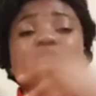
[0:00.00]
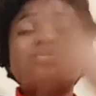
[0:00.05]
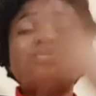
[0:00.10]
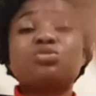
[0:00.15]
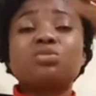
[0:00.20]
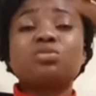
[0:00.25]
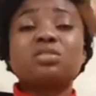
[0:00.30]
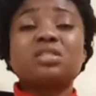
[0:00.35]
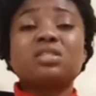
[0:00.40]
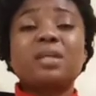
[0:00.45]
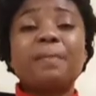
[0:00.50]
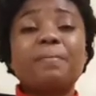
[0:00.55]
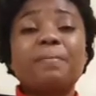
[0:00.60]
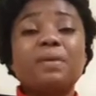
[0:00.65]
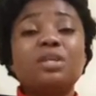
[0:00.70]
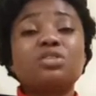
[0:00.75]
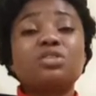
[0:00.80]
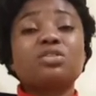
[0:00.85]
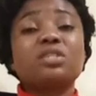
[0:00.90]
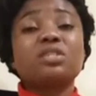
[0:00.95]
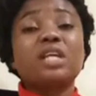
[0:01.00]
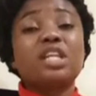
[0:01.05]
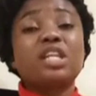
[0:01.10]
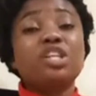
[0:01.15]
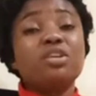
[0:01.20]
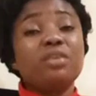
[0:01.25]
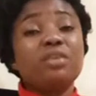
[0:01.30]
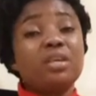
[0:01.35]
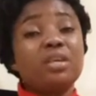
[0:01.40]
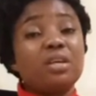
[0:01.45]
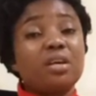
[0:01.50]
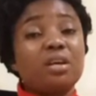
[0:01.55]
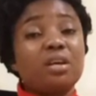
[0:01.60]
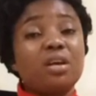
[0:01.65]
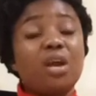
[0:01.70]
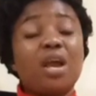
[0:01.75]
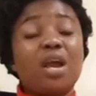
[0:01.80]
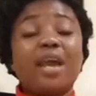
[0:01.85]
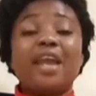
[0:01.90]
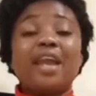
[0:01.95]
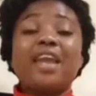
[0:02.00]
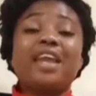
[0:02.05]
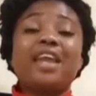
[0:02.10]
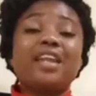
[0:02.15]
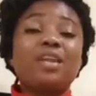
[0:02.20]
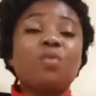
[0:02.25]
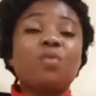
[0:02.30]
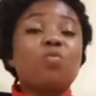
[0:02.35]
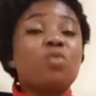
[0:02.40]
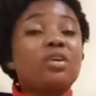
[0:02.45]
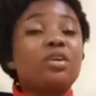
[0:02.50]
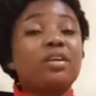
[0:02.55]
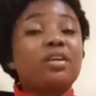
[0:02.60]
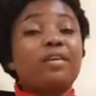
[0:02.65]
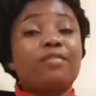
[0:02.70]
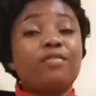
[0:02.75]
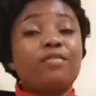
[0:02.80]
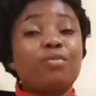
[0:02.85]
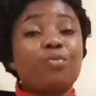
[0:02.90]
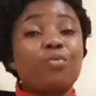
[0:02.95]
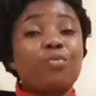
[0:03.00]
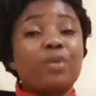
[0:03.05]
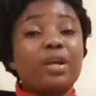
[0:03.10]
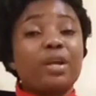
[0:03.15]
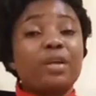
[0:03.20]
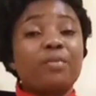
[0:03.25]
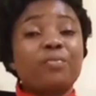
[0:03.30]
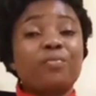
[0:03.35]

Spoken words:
to step into the new year in a wonderful way?